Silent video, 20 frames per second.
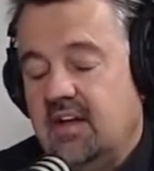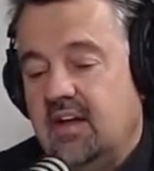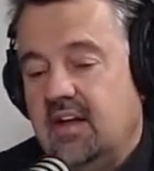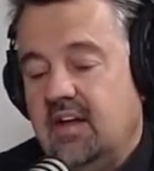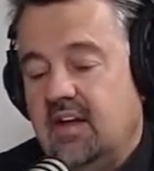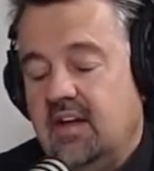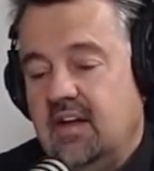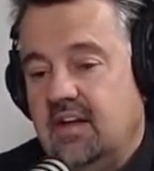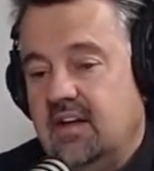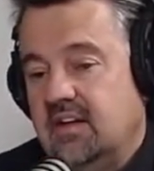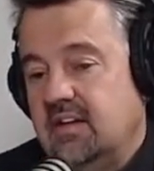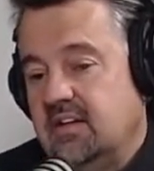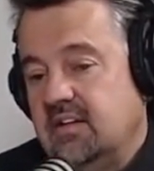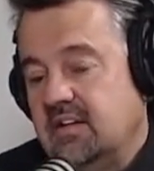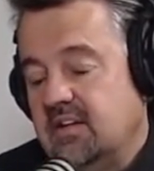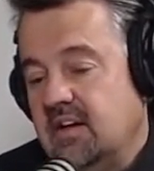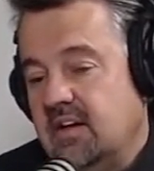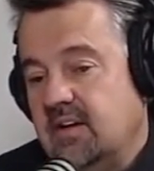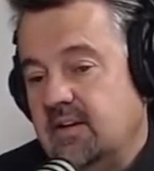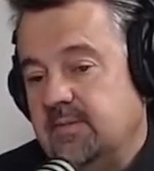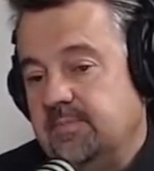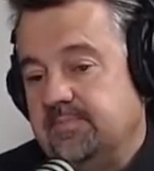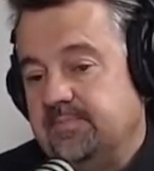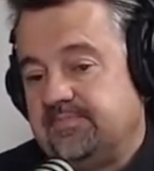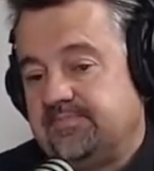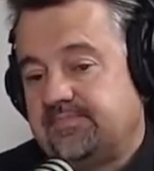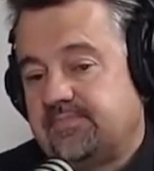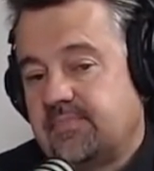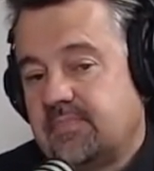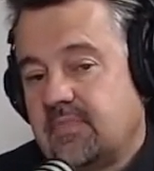And
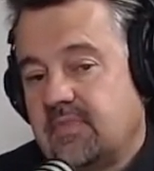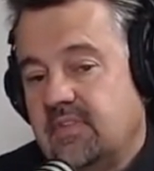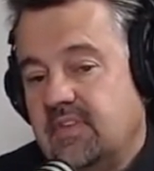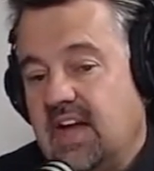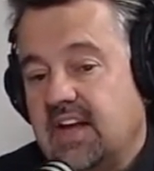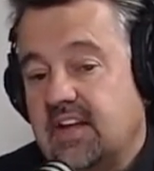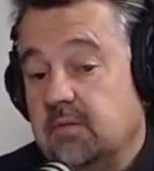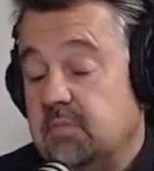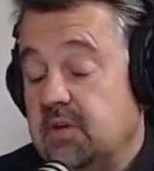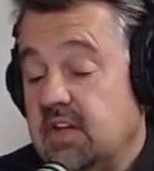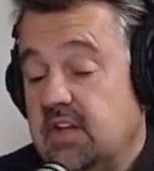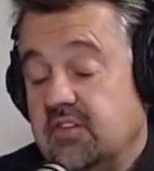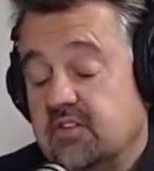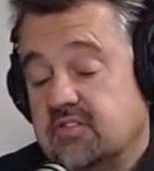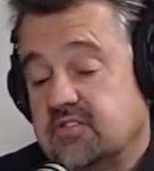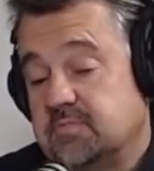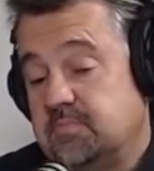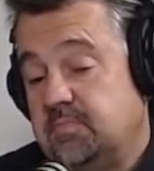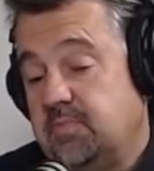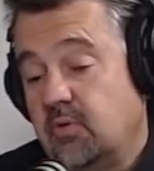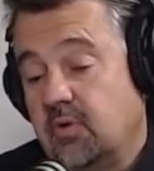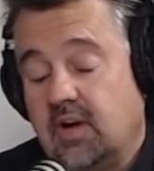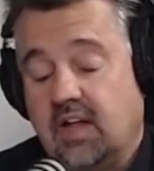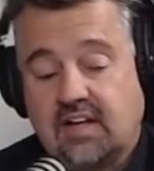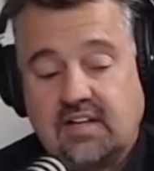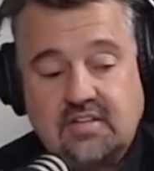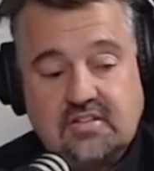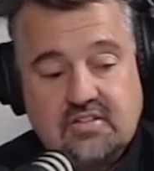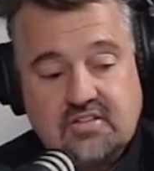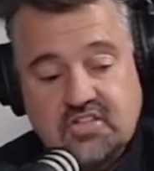that could be in the support.
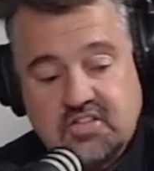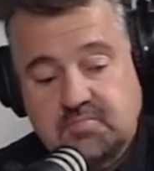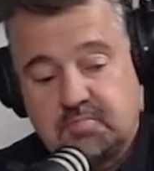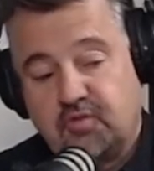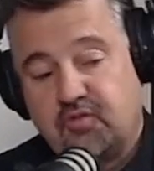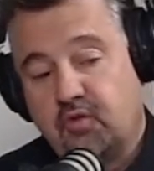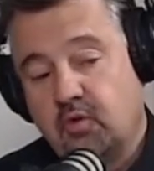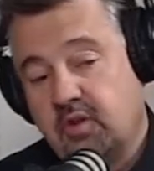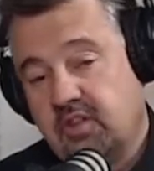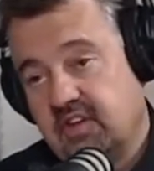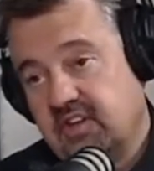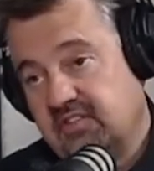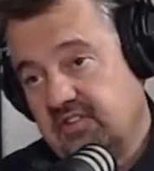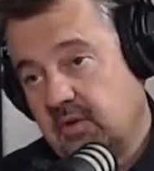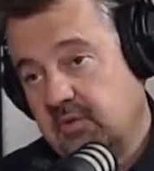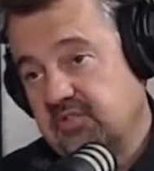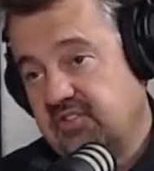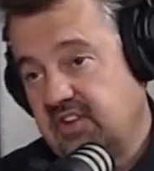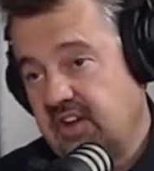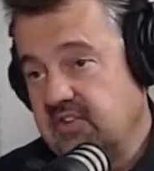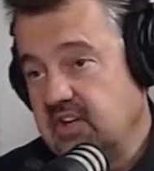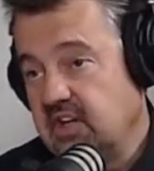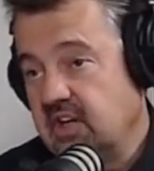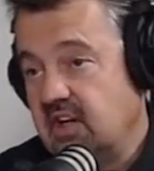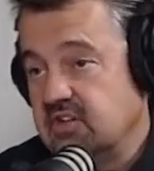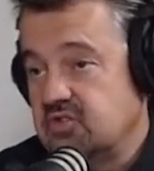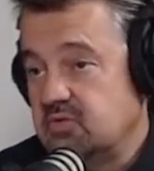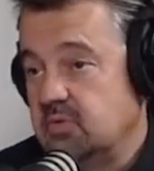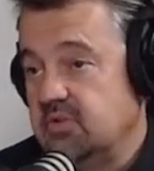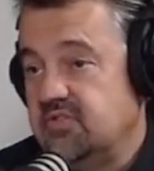Like just before this, I was having
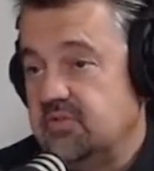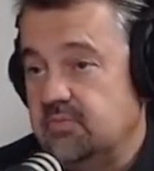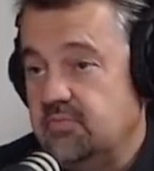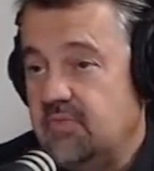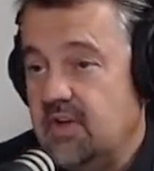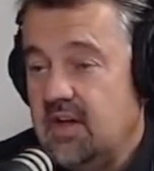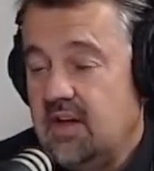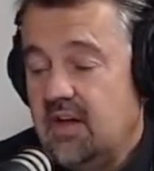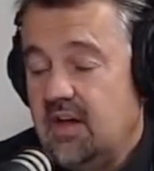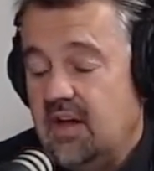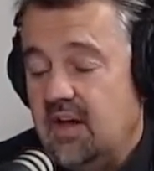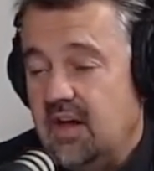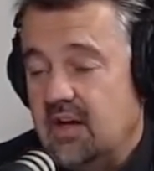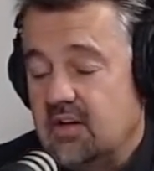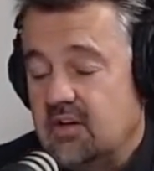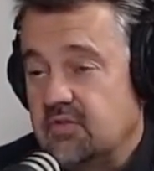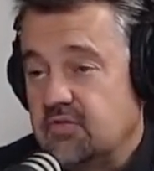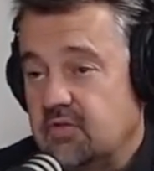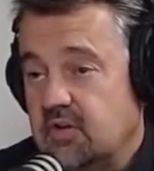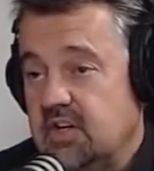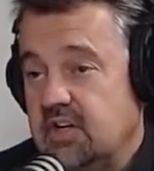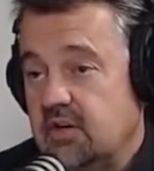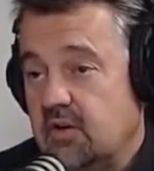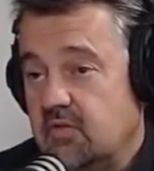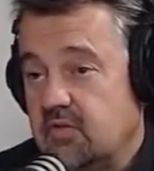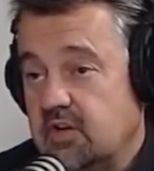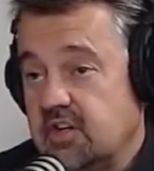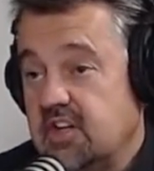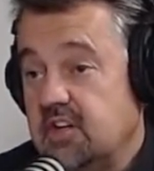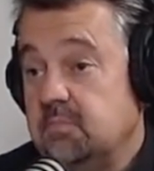lunch with a good friend
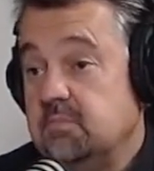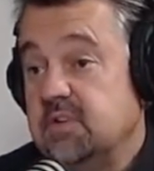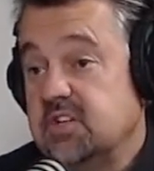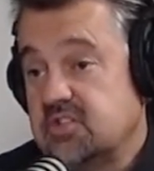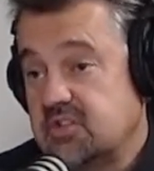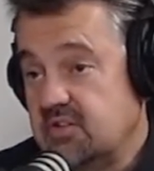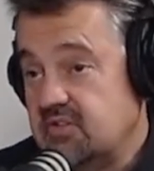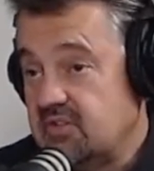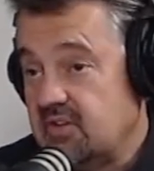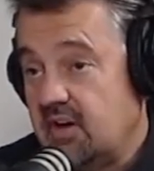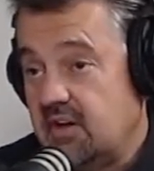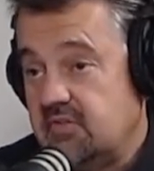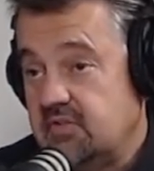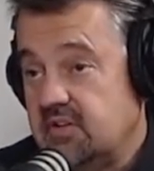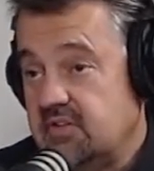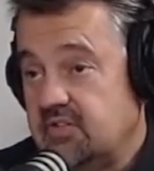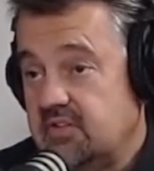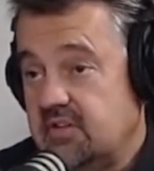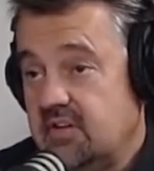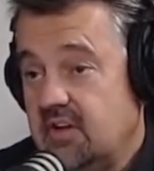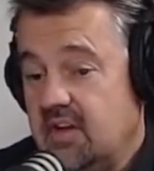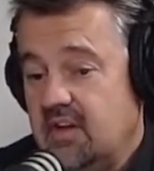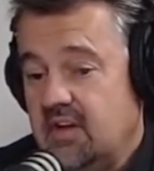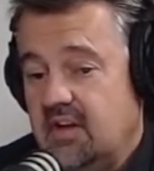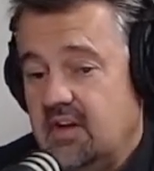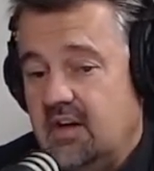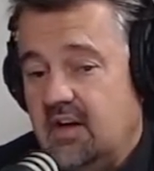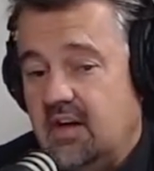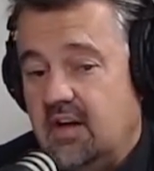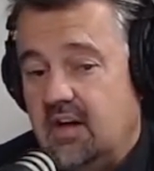over in the admissions office.
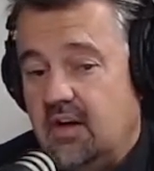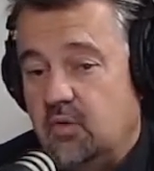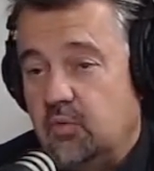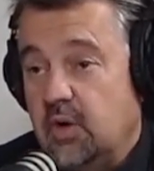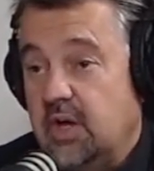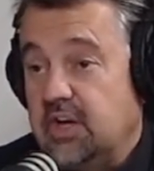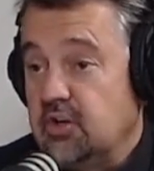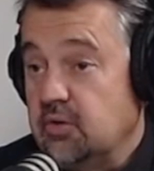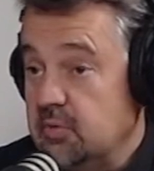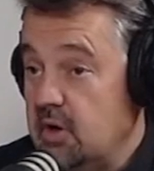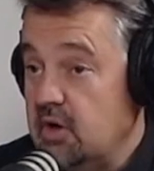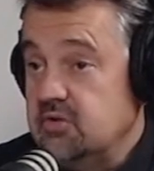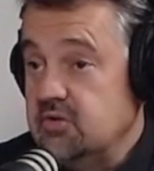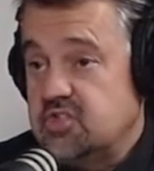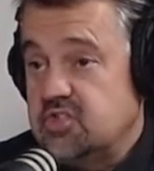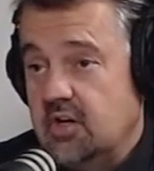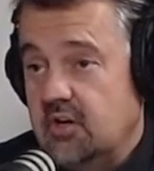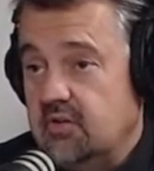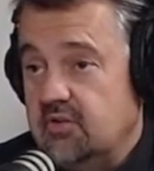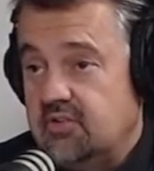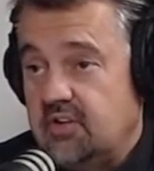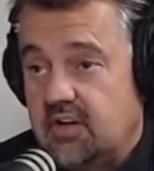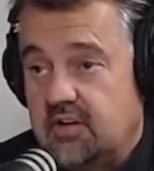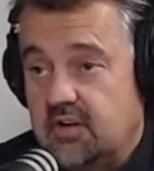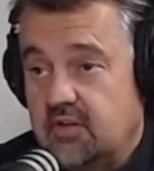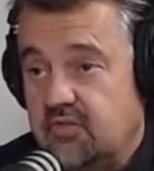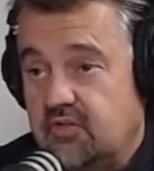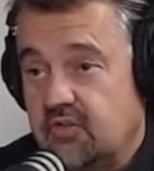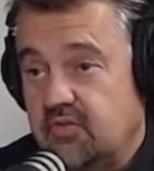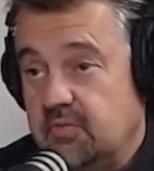Raider Road shows. I don't know
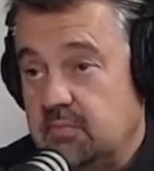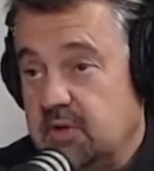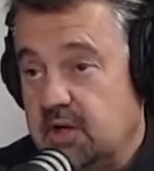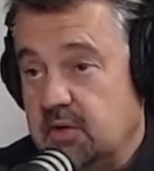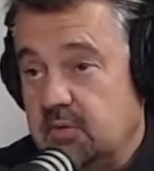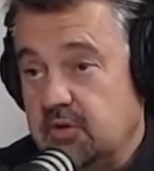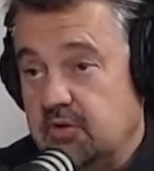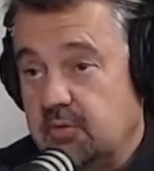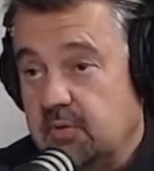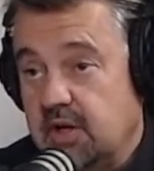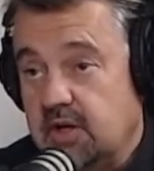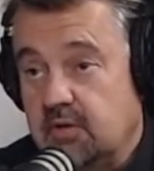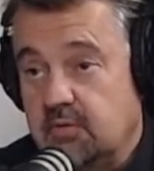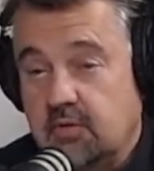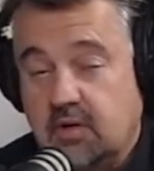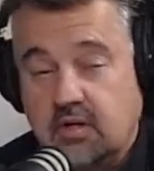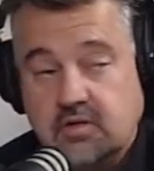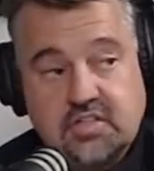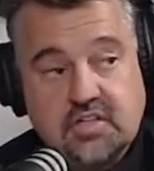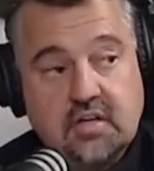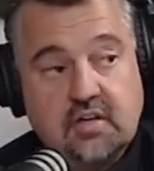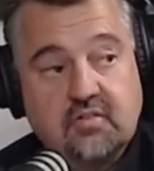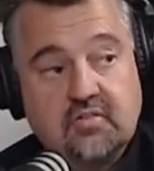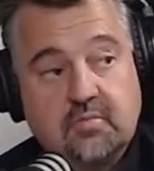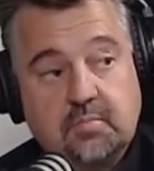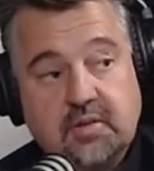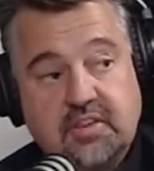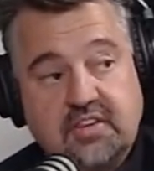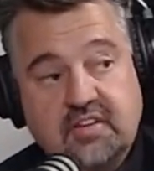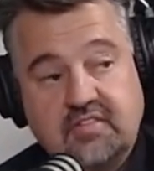if you're familiar with the Raider Road shows,
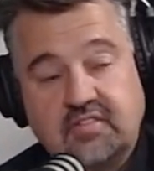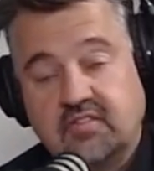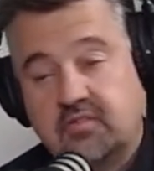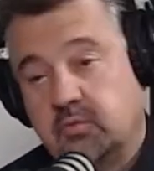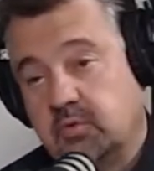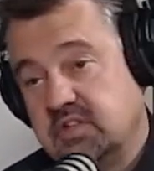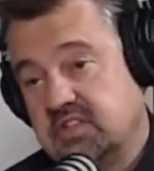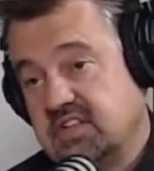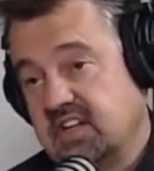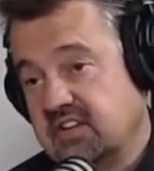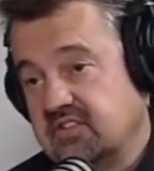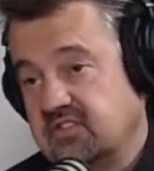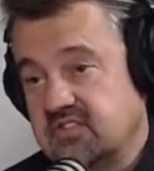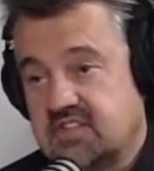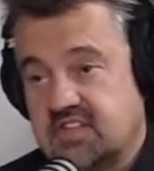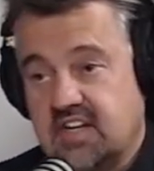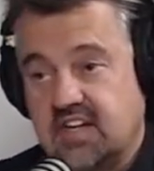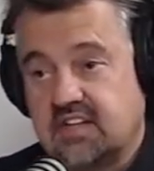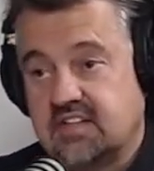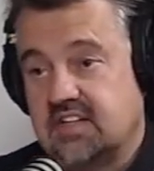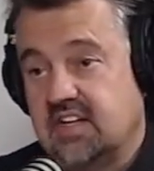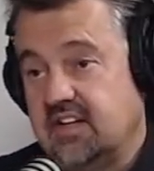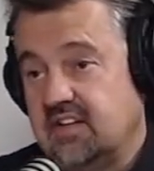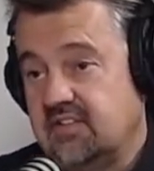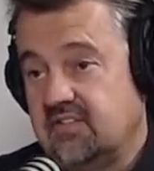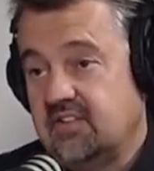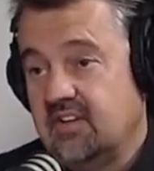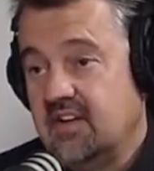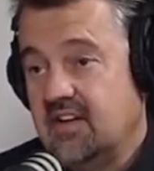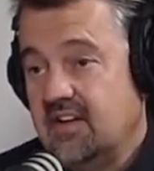but this is when Texas Tech
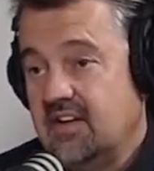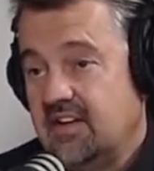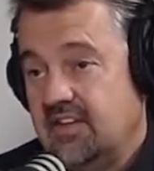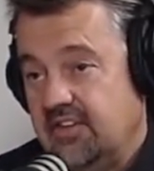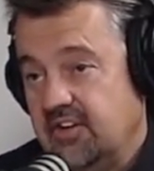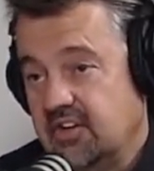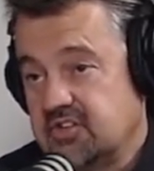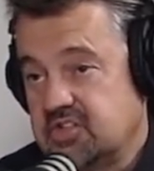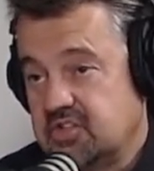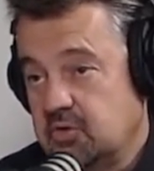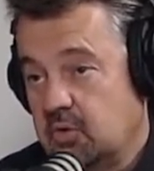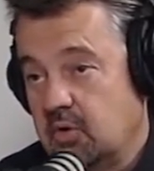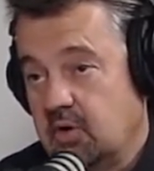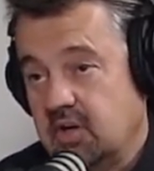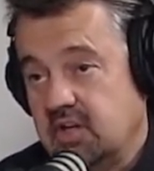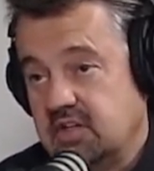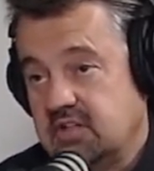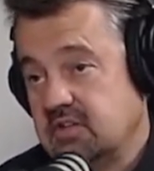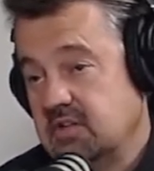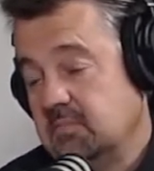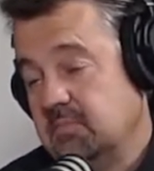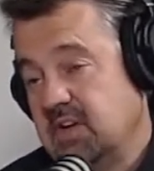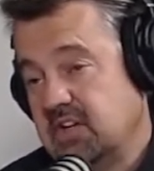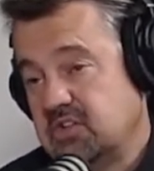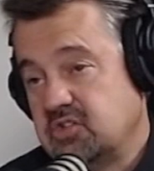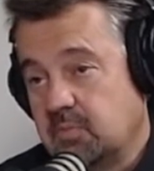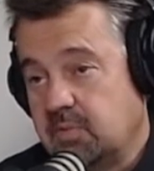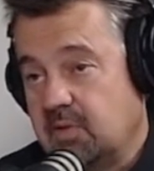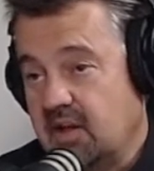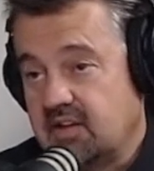takes their story to the
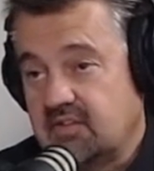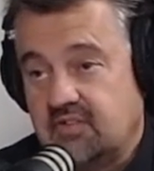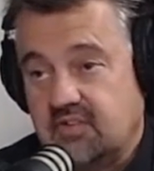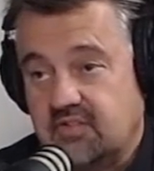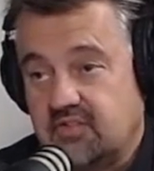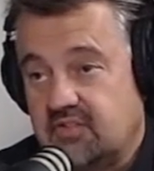metroplexes